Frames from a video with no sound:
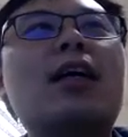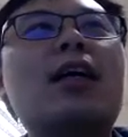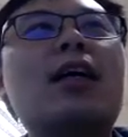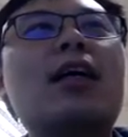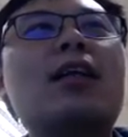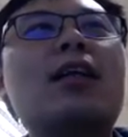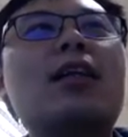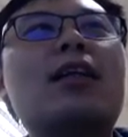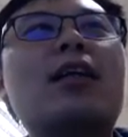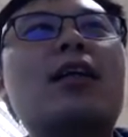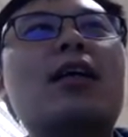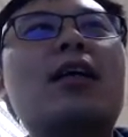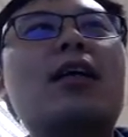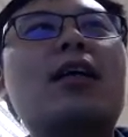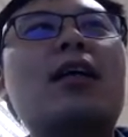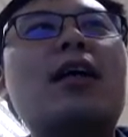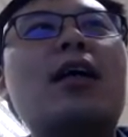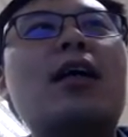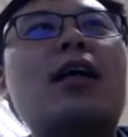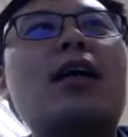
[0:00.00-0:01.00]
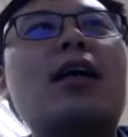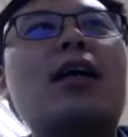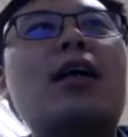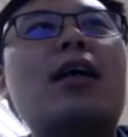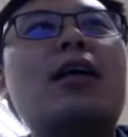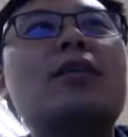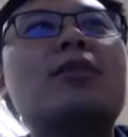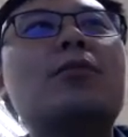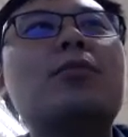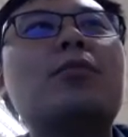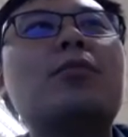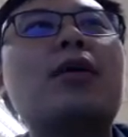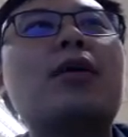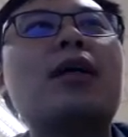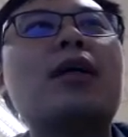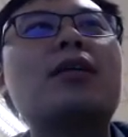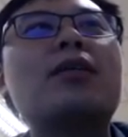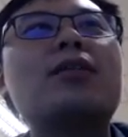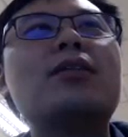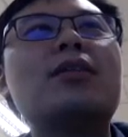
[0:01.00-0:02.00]
And there are
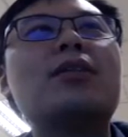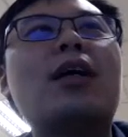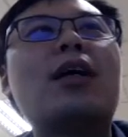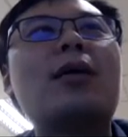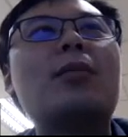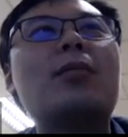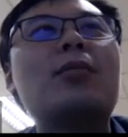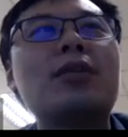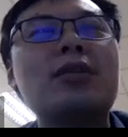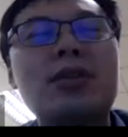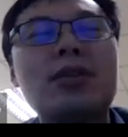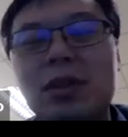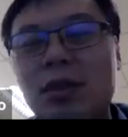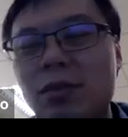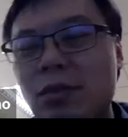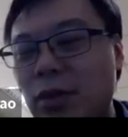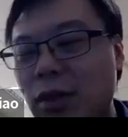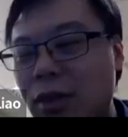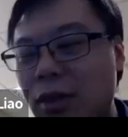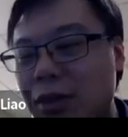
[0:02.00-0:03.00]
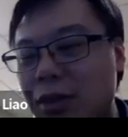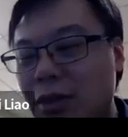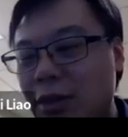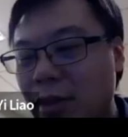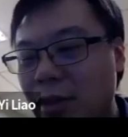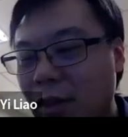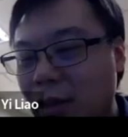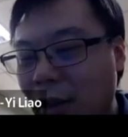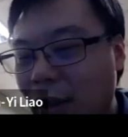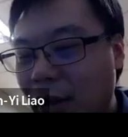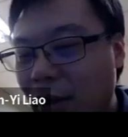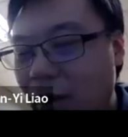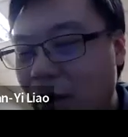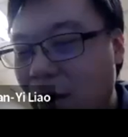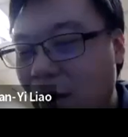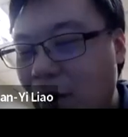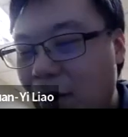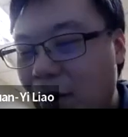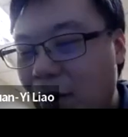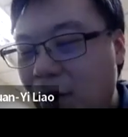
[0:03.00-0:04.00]
algebraic geometry version and
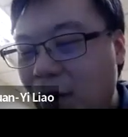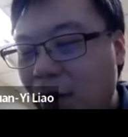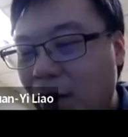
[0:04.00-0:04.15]
the